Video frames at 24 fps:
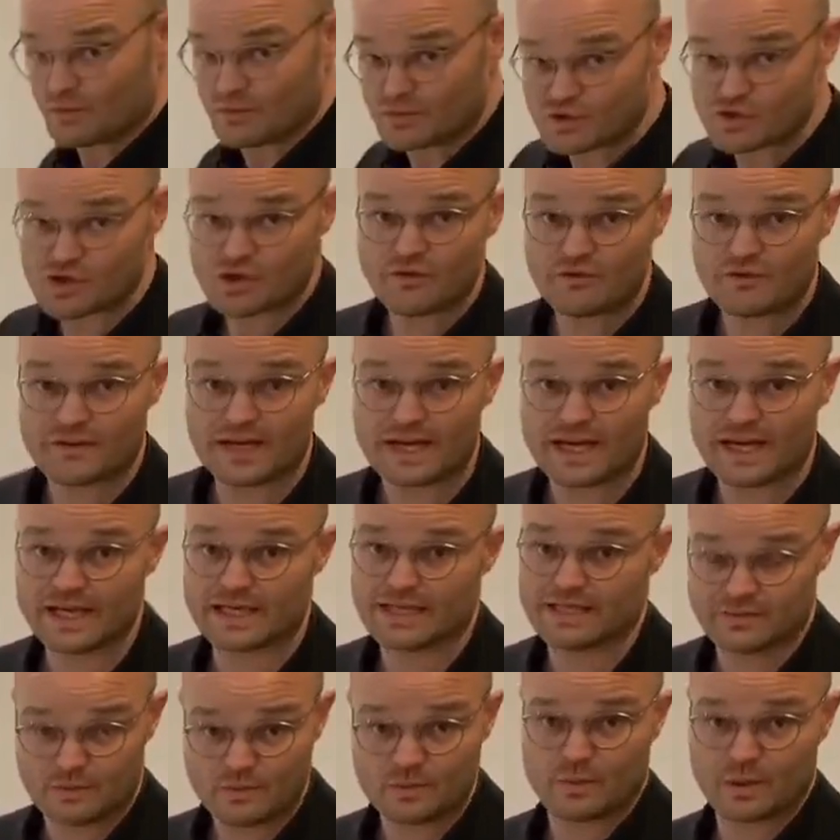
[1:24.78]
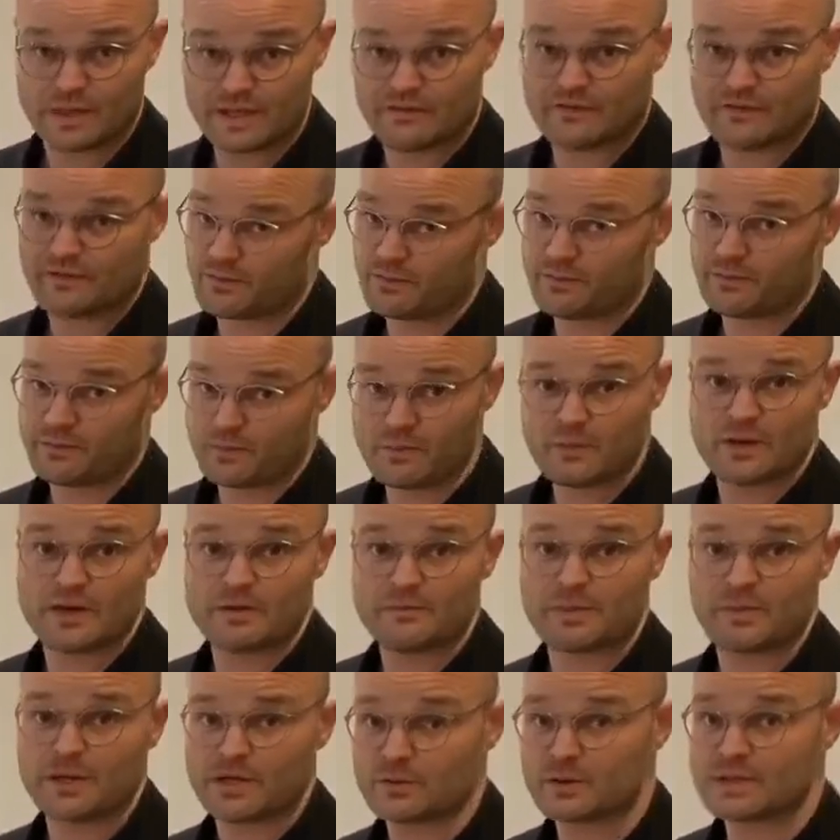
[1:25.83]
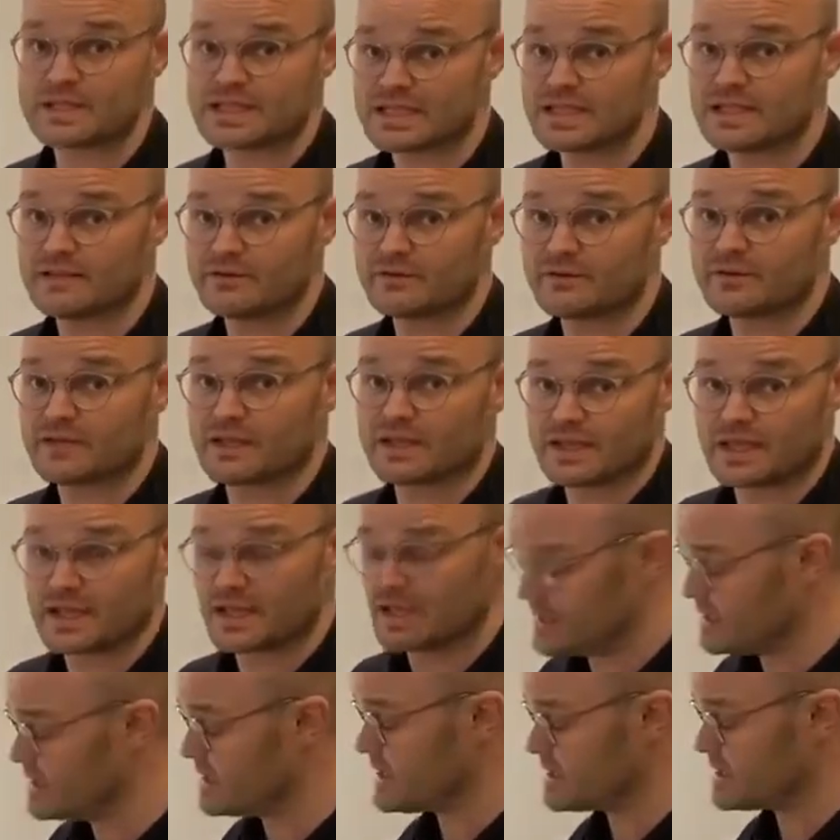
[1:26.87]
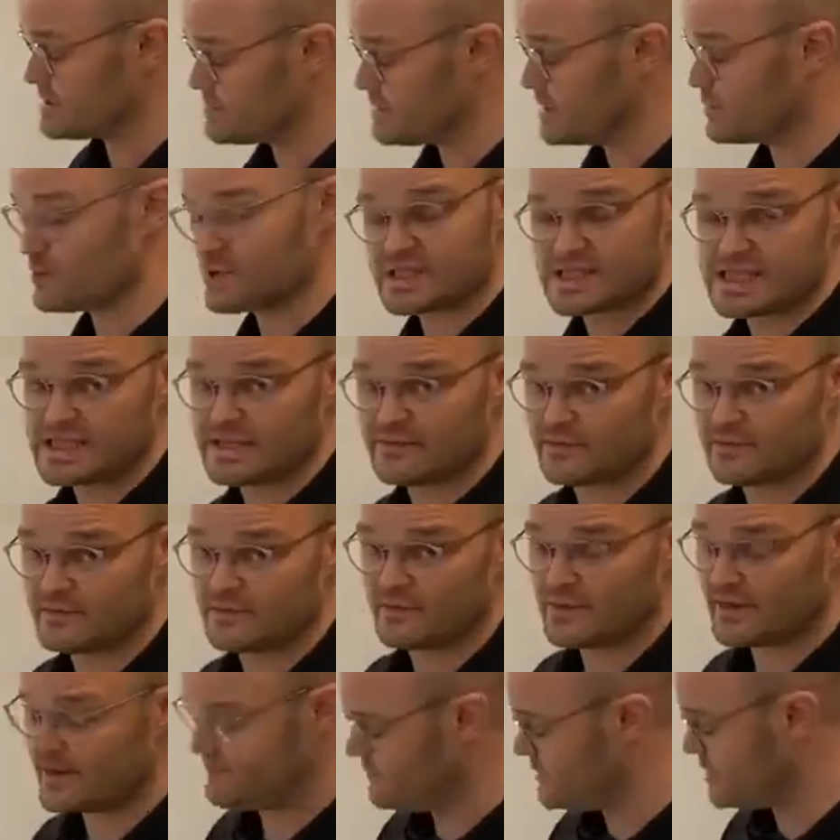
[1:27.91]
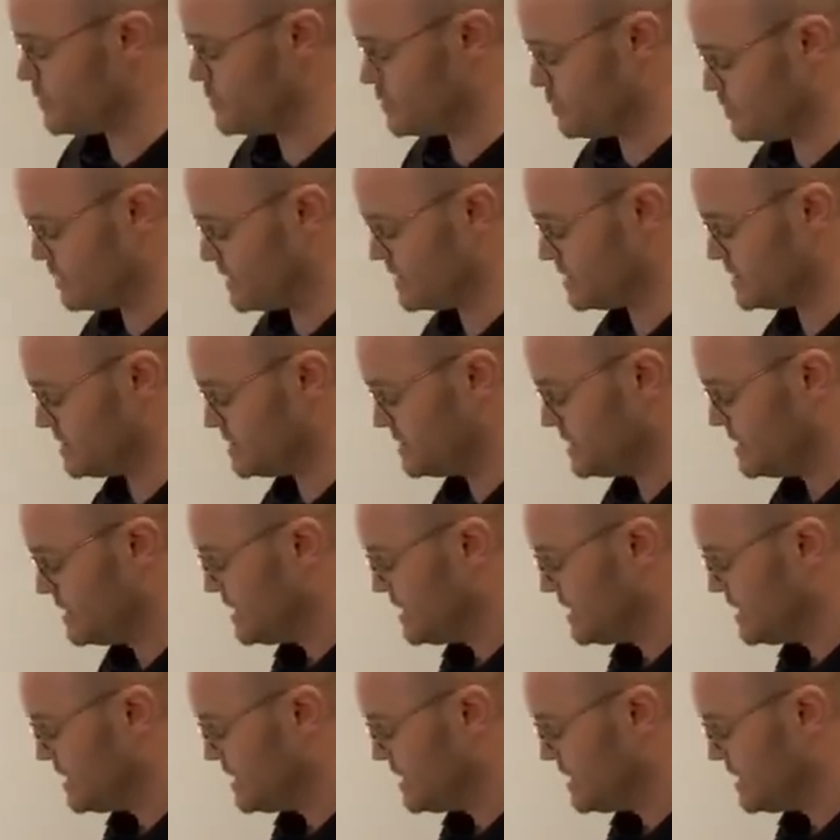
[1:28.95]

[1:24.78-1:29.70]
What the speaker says: so far we have been received. It has been received very, very well.